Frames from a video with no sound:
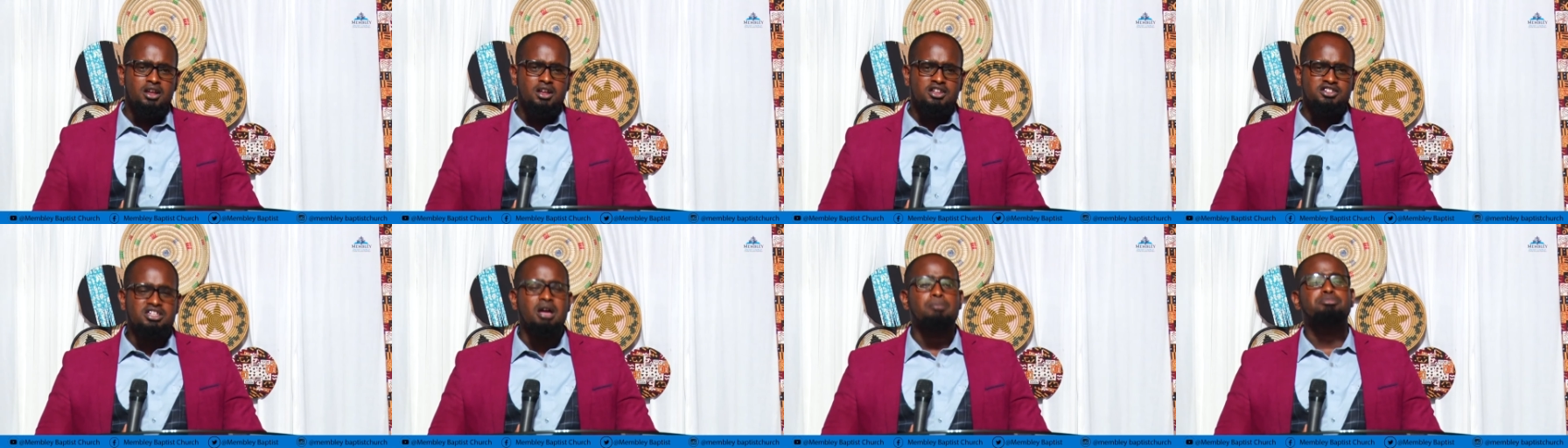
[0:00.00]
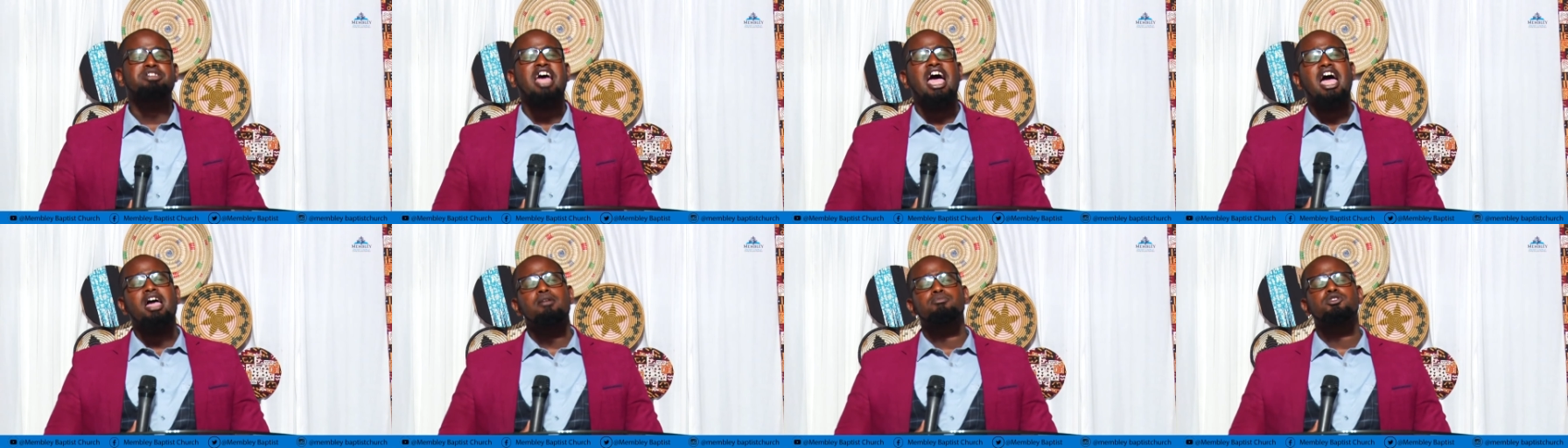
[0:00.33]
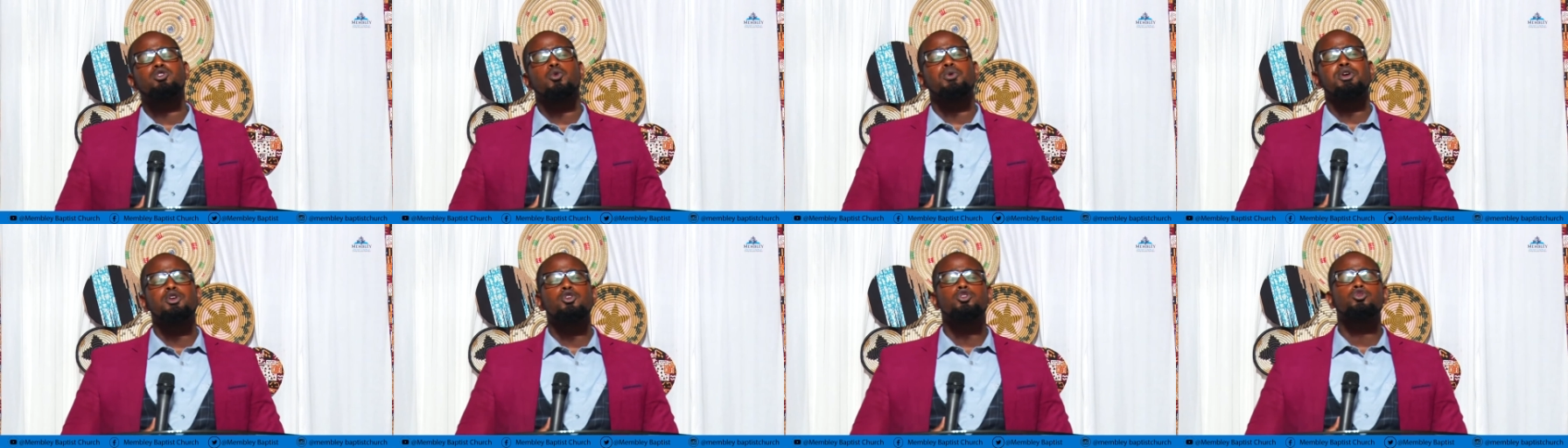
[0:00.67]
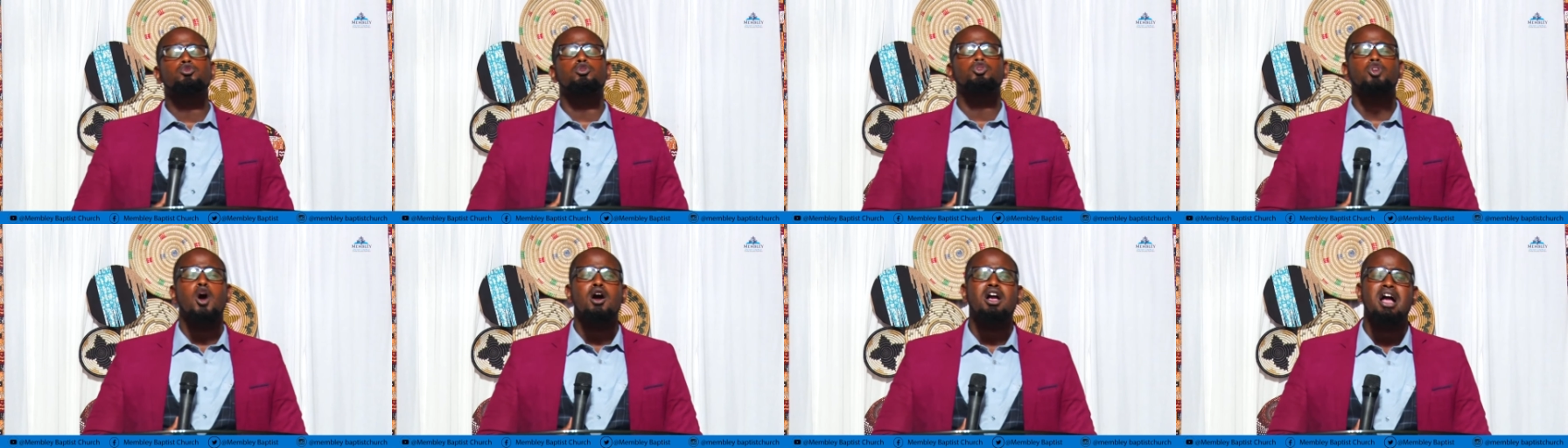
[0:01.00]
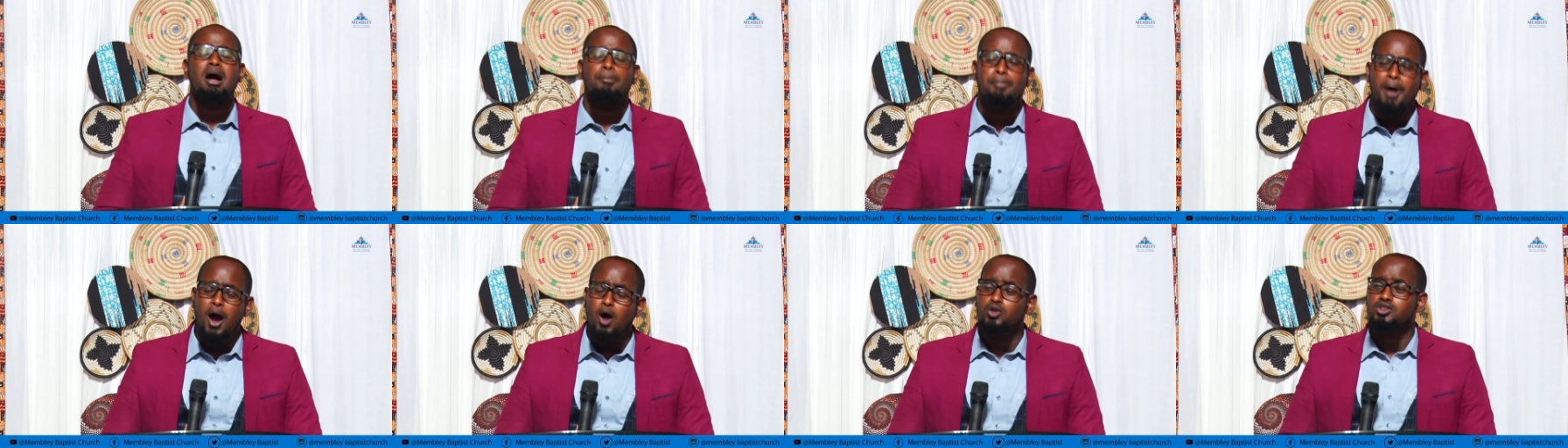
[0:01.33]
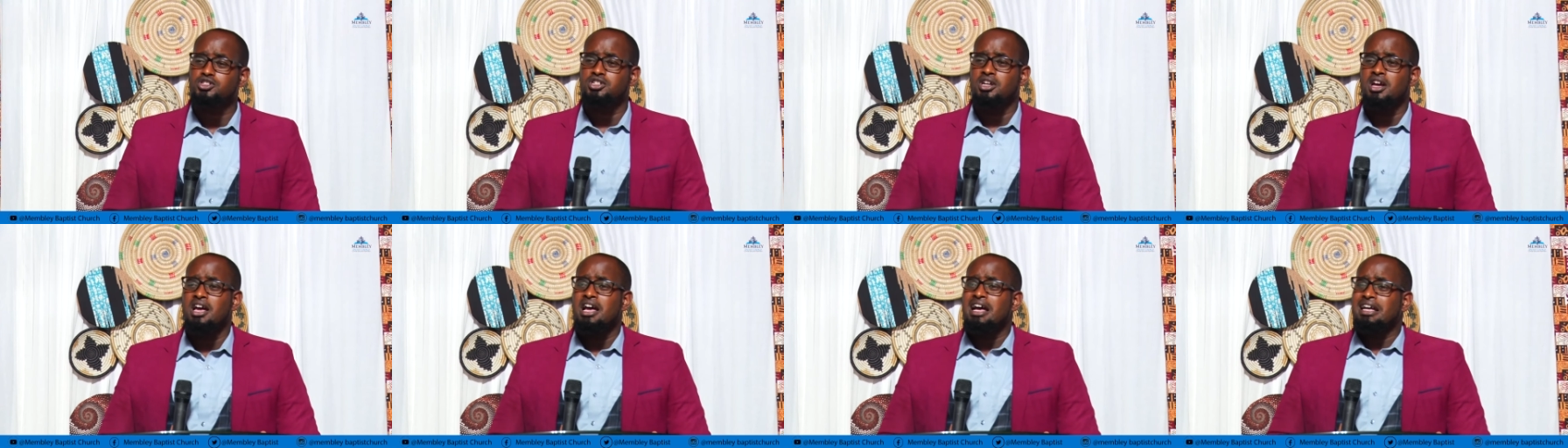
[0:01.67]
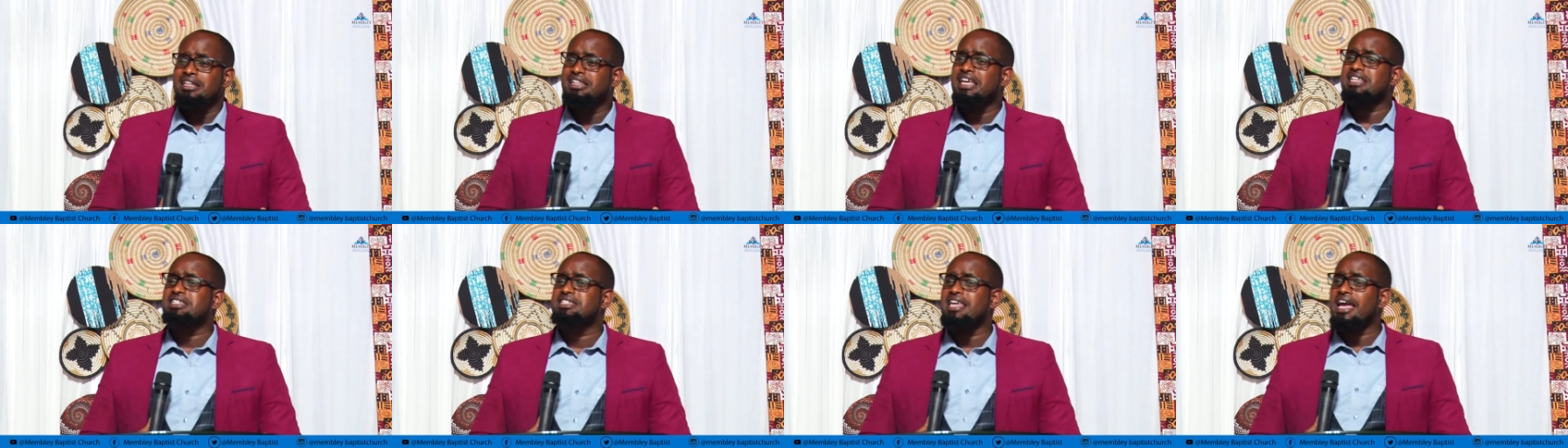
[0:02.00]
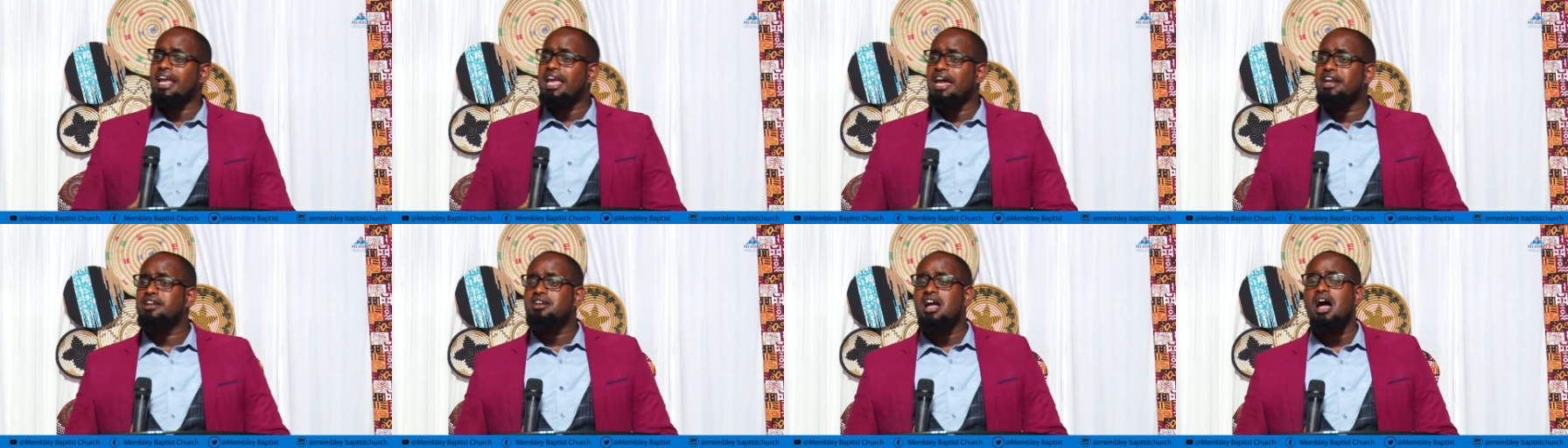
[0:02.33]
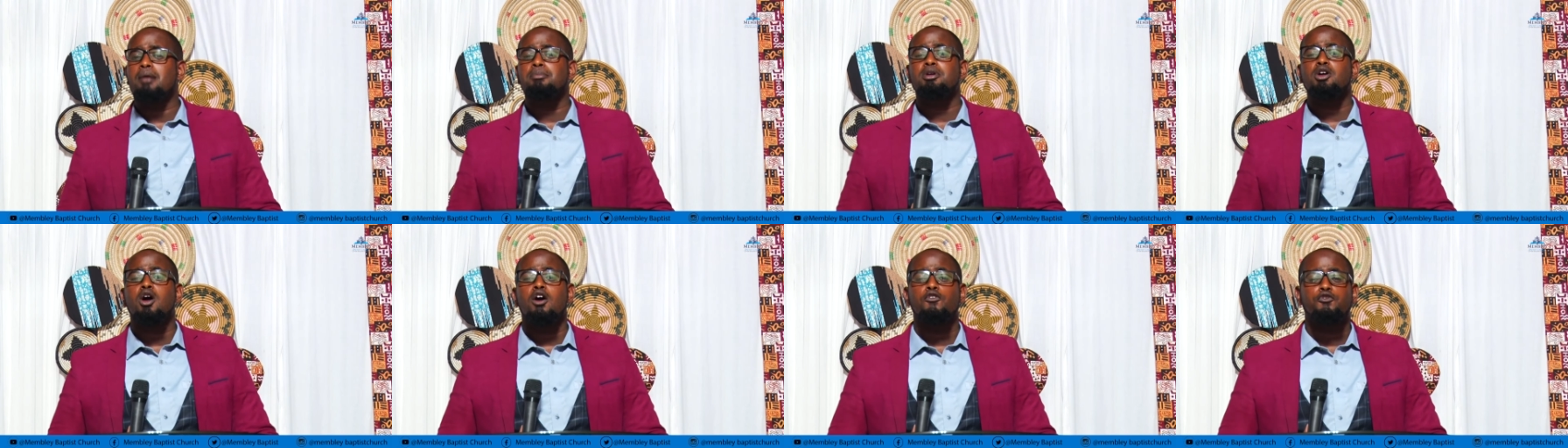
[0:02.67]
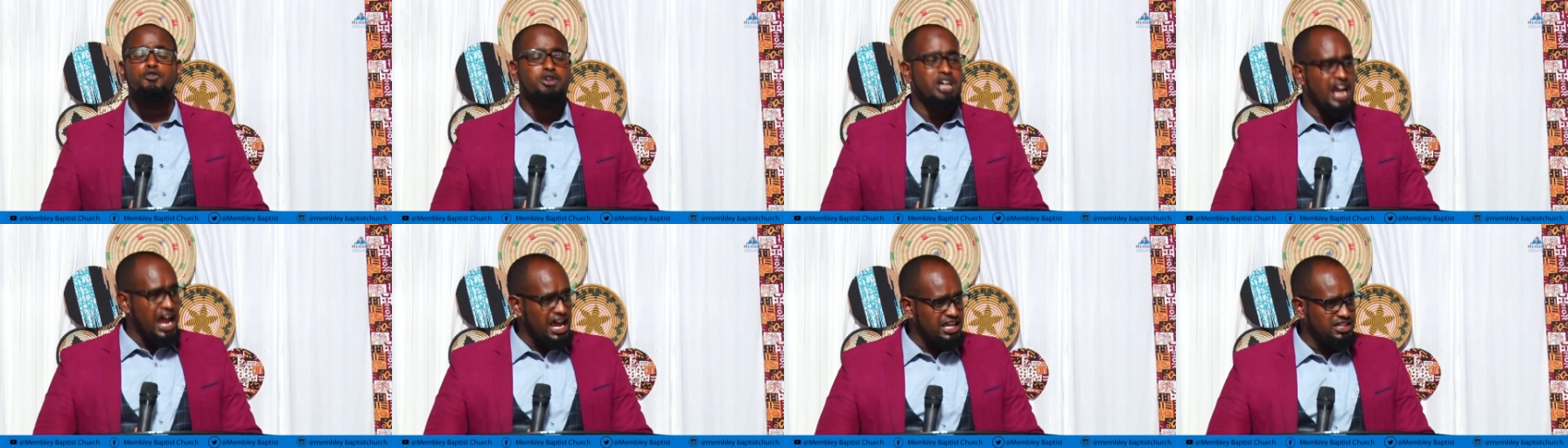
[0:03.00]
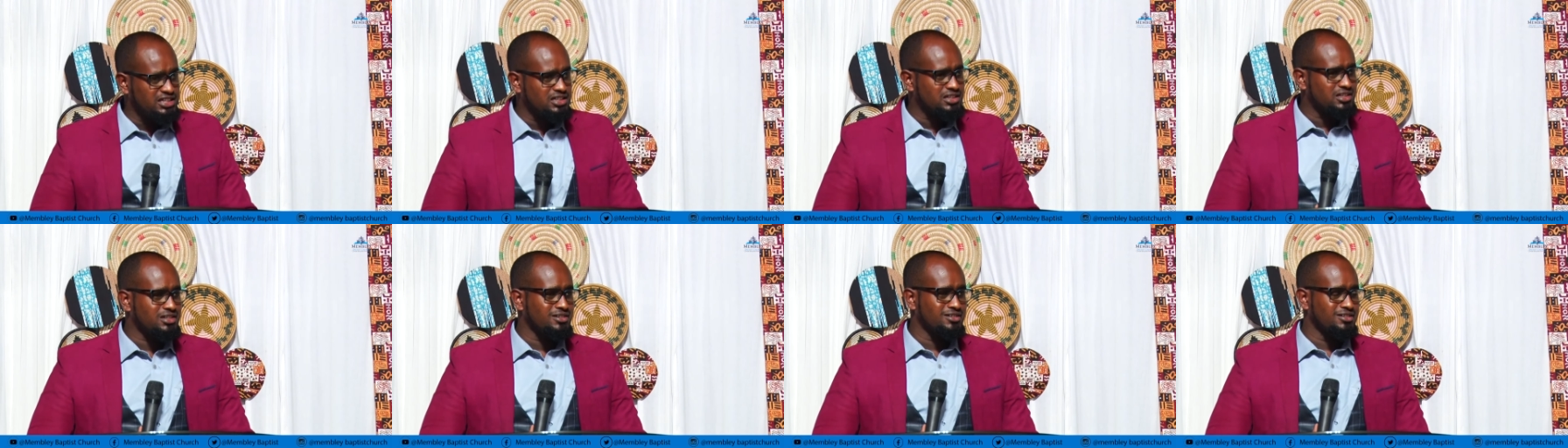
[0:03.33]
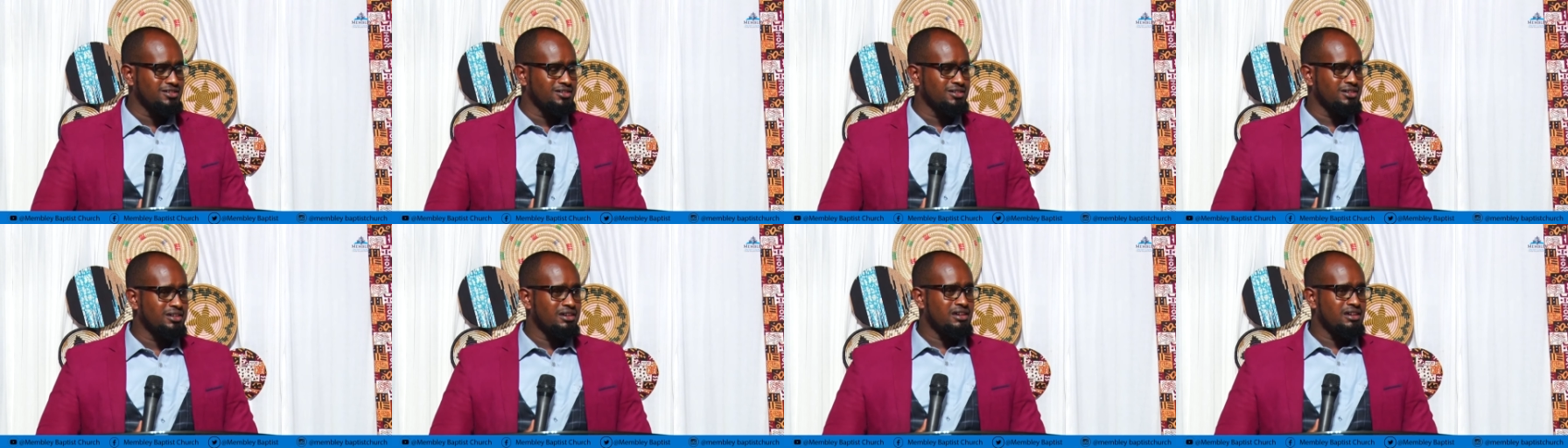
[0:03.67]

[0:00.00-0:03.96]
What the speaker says: Sometimes we used to talk about the second coming of Christ.